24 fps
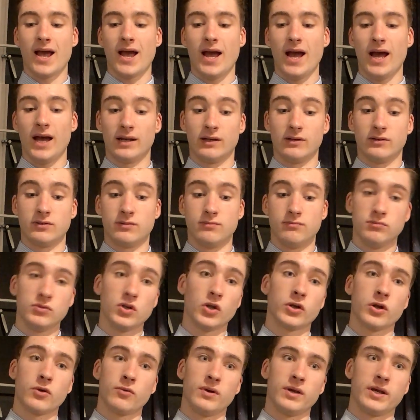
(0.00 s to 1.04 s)
And
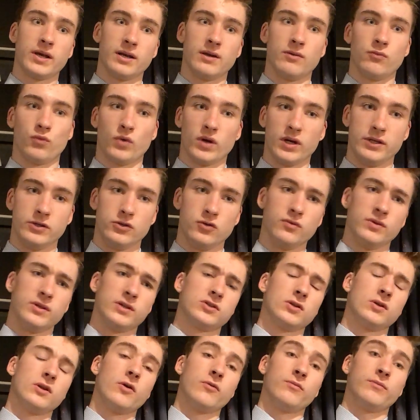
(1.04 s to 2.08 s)
not only can it really do this
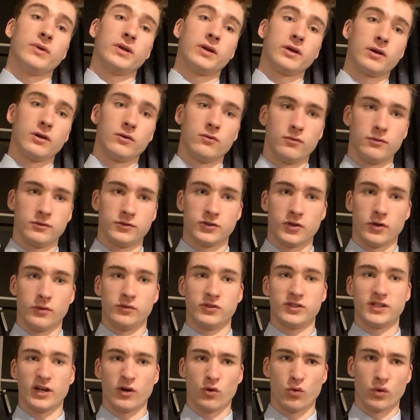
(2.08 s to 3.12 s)
alone, but it can also
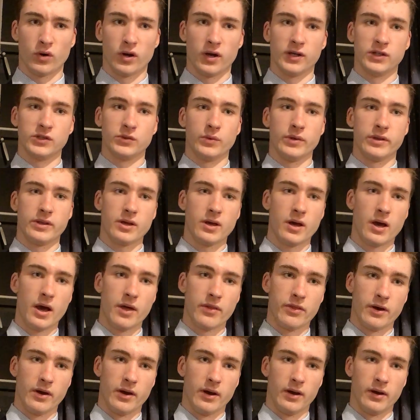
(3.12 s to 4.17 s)
synchronize with
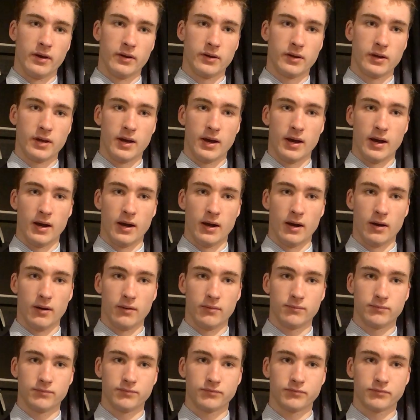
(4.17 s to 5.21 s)
other,
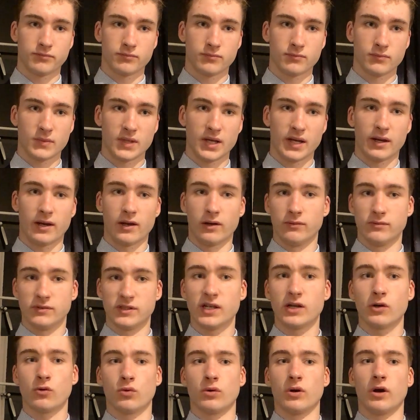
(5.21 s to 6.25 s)
it can
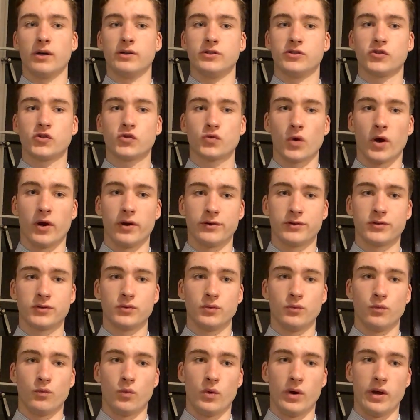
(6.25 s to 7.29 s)
synchronize strikes
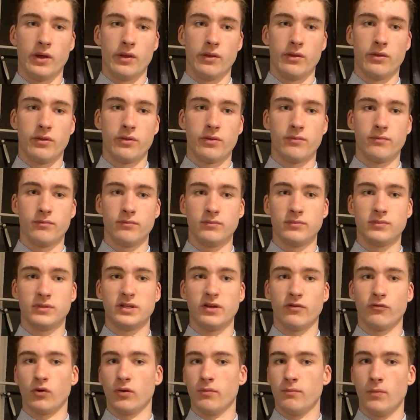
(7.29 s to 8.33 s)
with
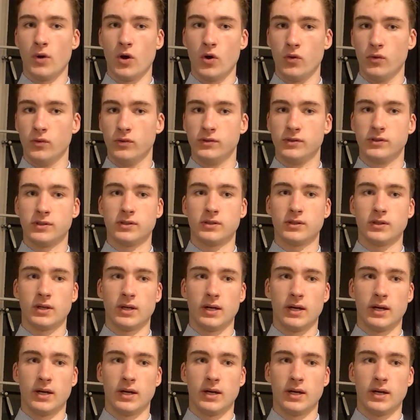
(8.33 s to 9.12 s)
different modes,